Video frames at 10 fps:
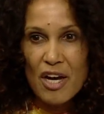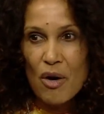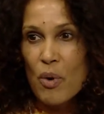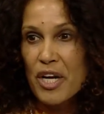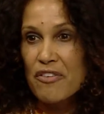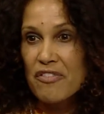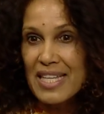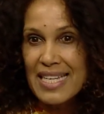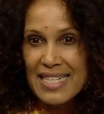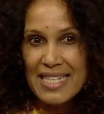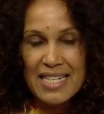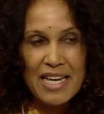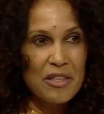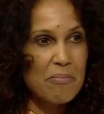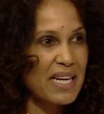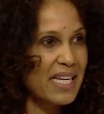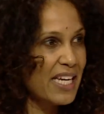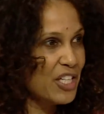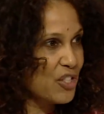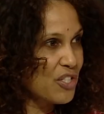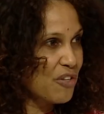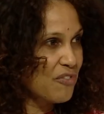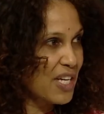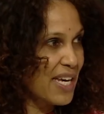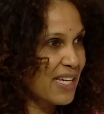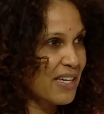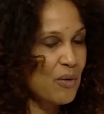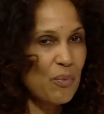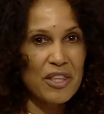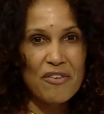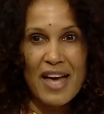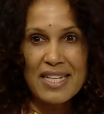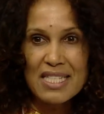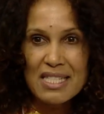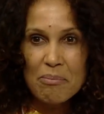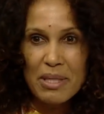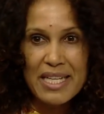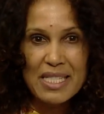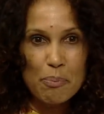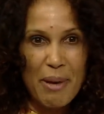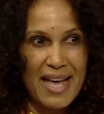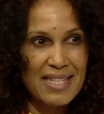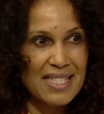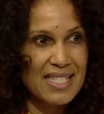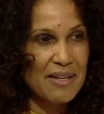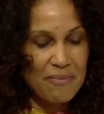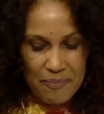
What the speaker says: what you've eaten, the medications you've taken, whether you've had siblings, pets.